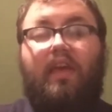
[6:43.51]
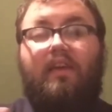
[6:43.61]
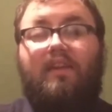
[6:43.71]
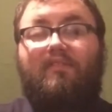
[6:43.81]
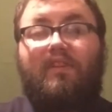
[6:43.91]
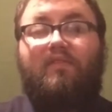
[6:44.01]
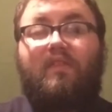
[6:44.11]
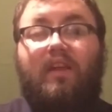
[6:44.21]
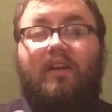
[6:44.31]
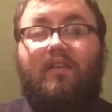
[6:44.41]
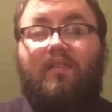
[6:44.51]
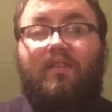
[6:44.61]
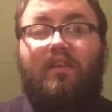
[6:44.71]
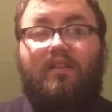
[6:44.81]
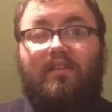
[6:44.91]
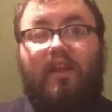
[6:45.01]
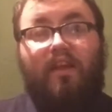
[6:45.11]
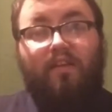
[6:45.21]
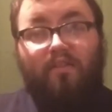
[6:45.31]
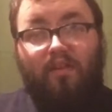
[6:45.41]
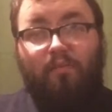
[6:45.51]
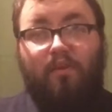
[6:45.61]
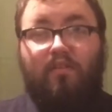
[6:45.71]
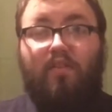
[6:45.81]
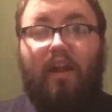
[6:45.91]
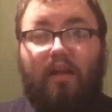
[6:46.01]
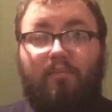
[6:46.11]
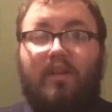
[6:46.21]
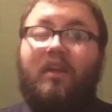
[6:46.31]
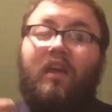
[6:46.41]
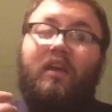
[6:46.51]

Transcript: even if it's not necessarily like in the community that I'm in.